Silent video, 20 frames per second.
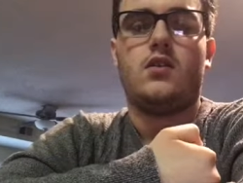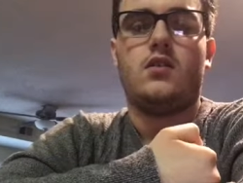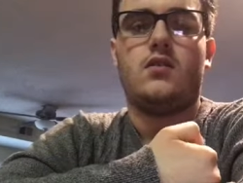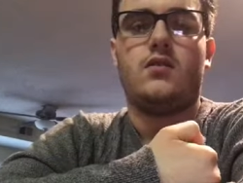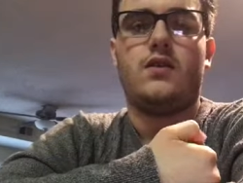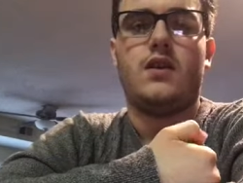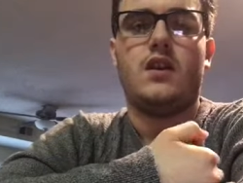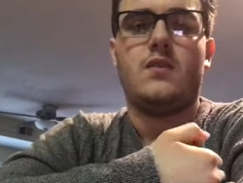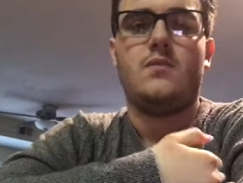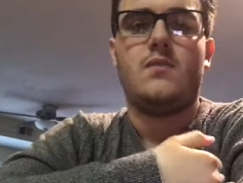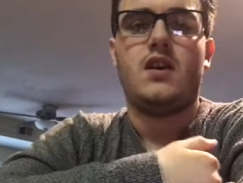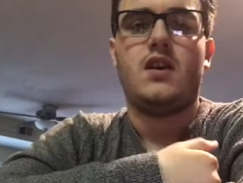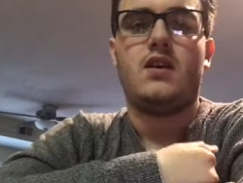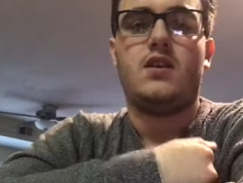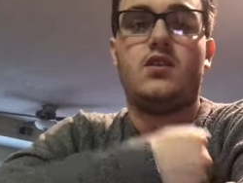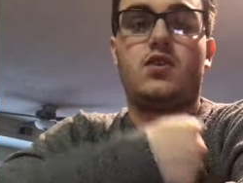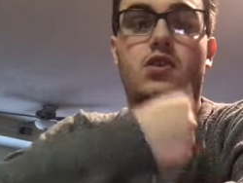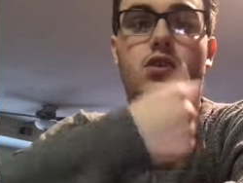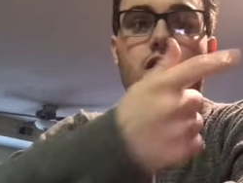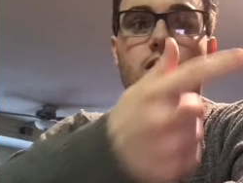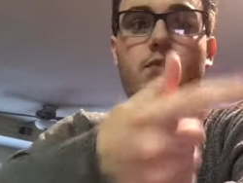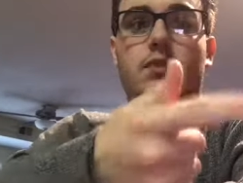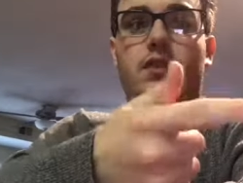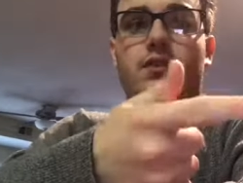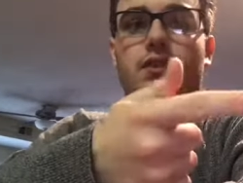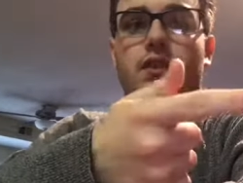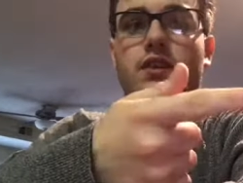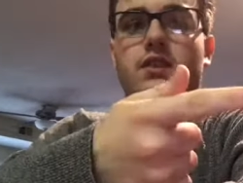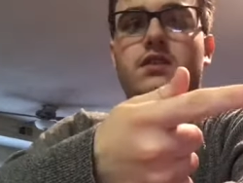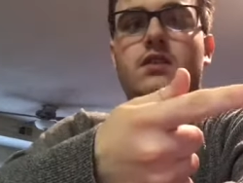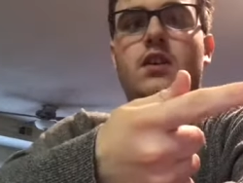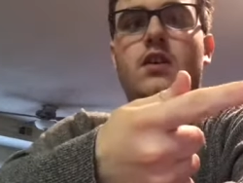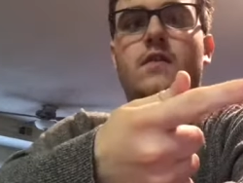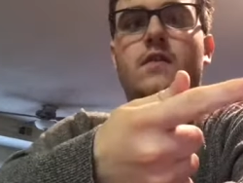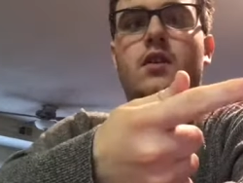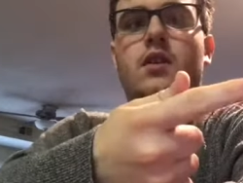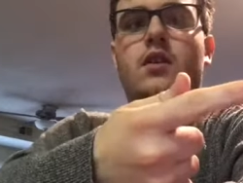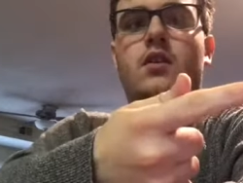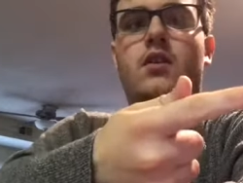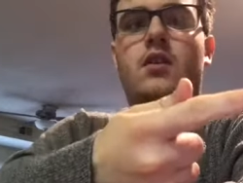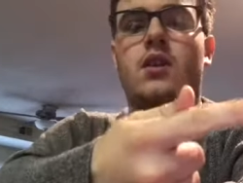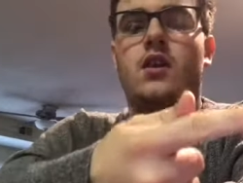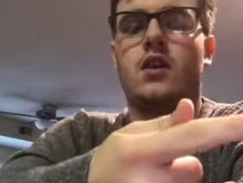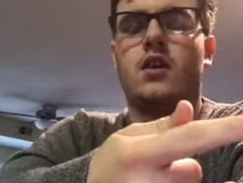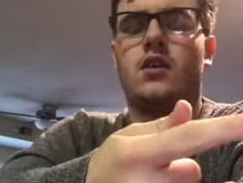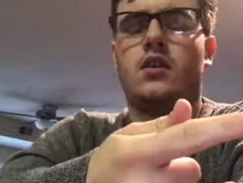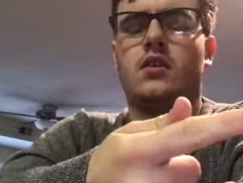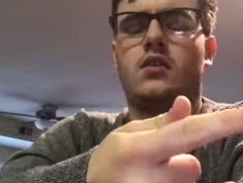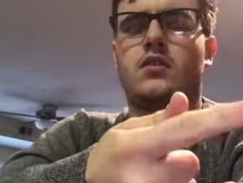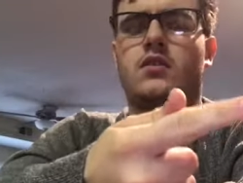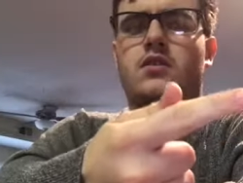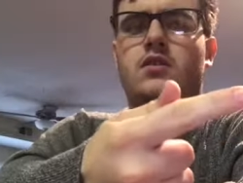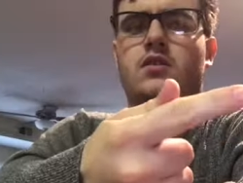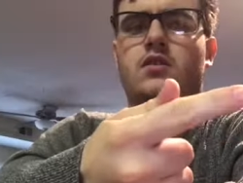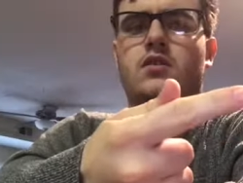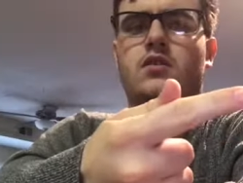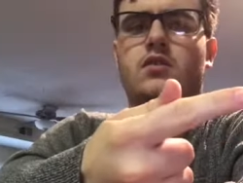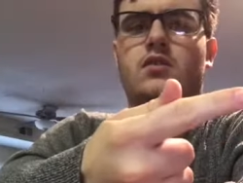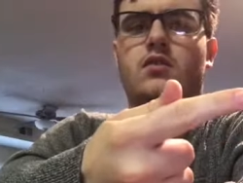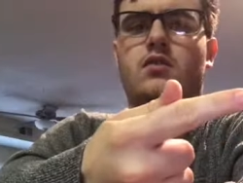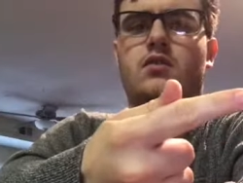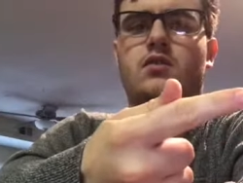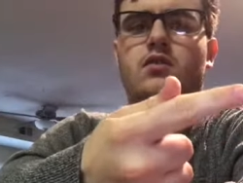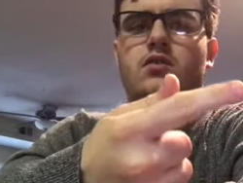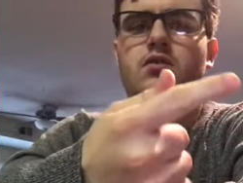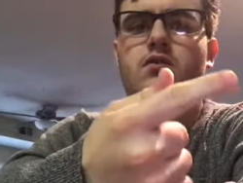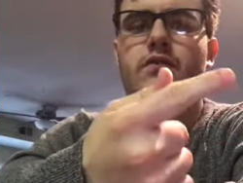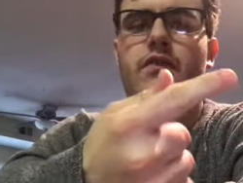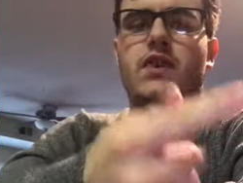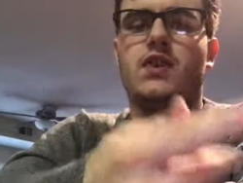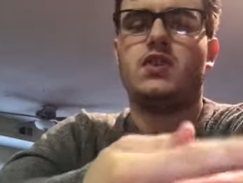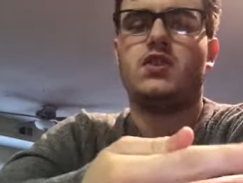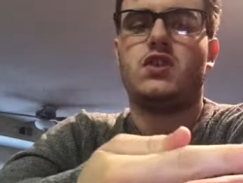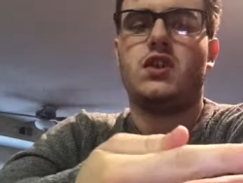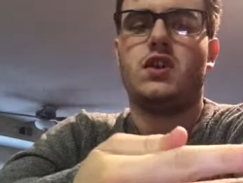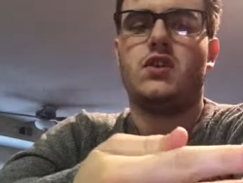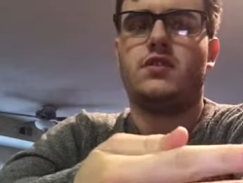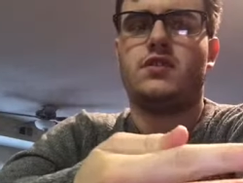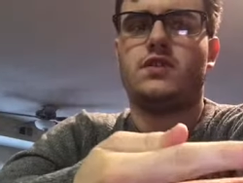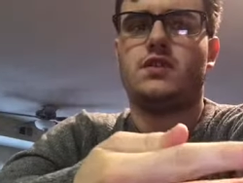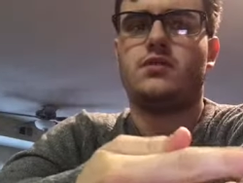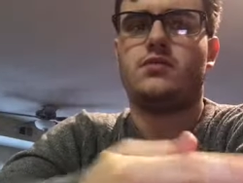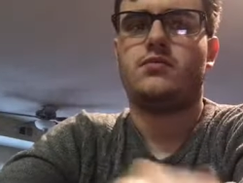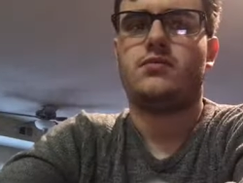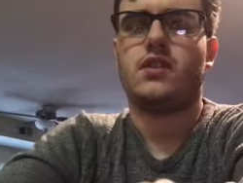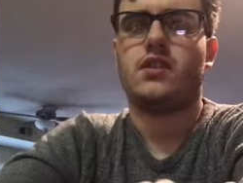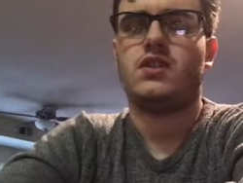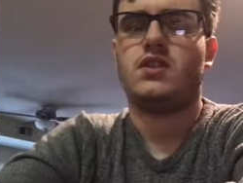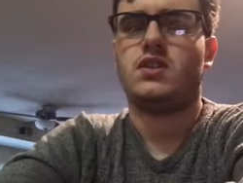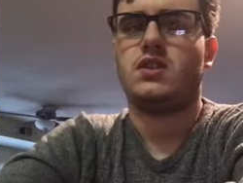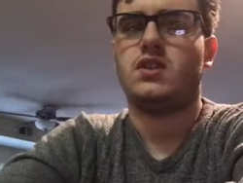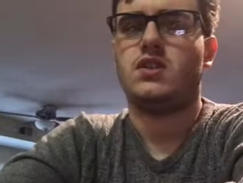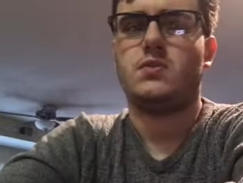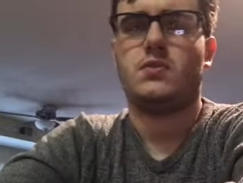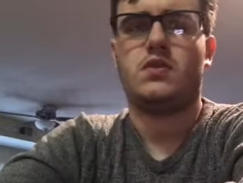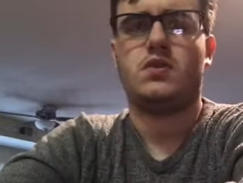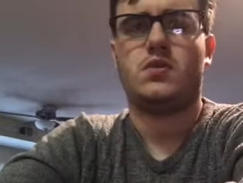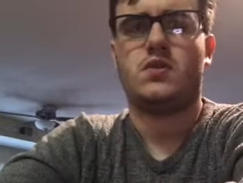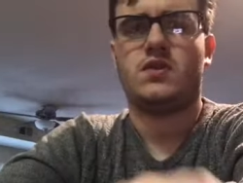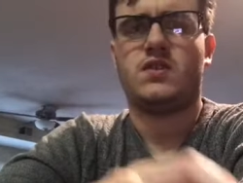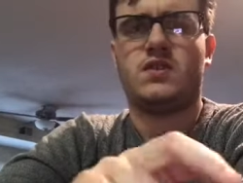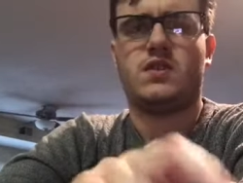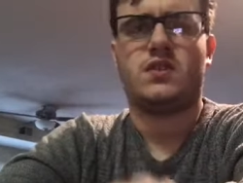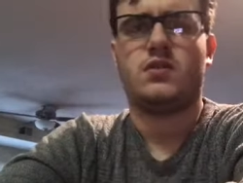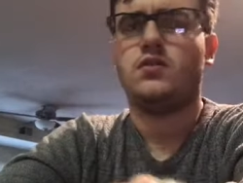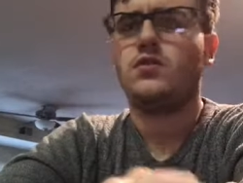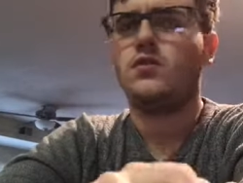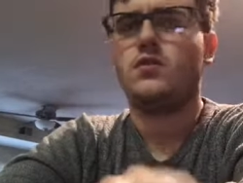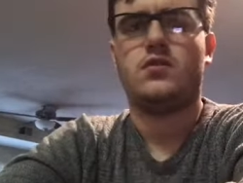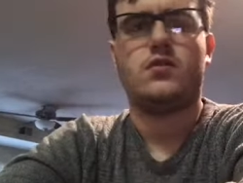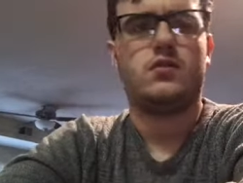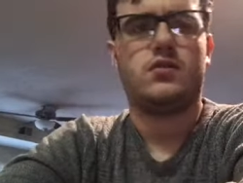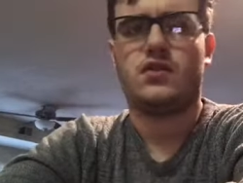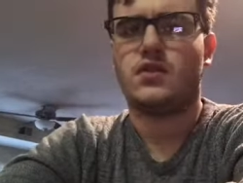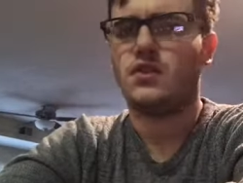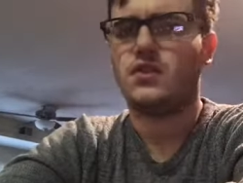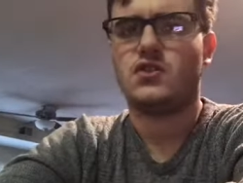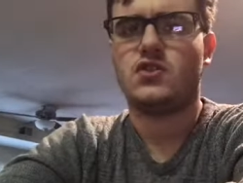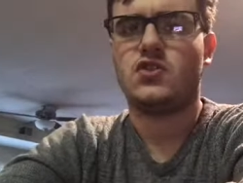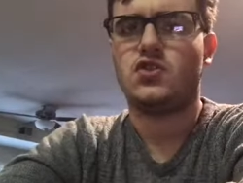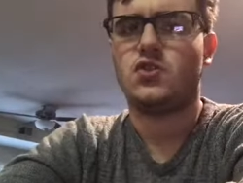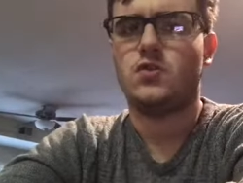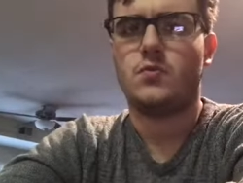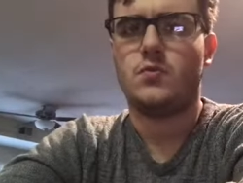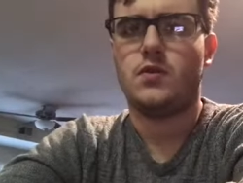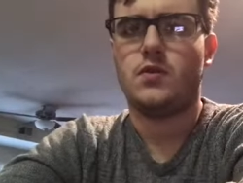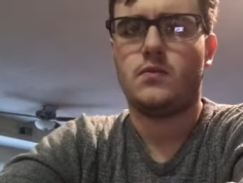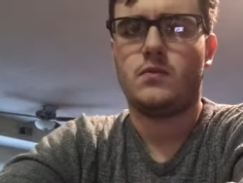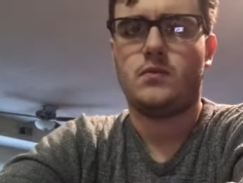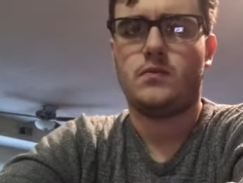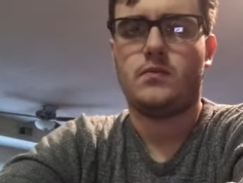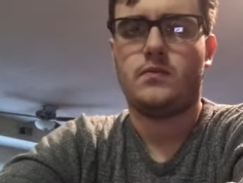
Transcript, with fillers: they made a Charlie Brown Thanksgiving and Veggie Tales is racist, which was kind of stupid.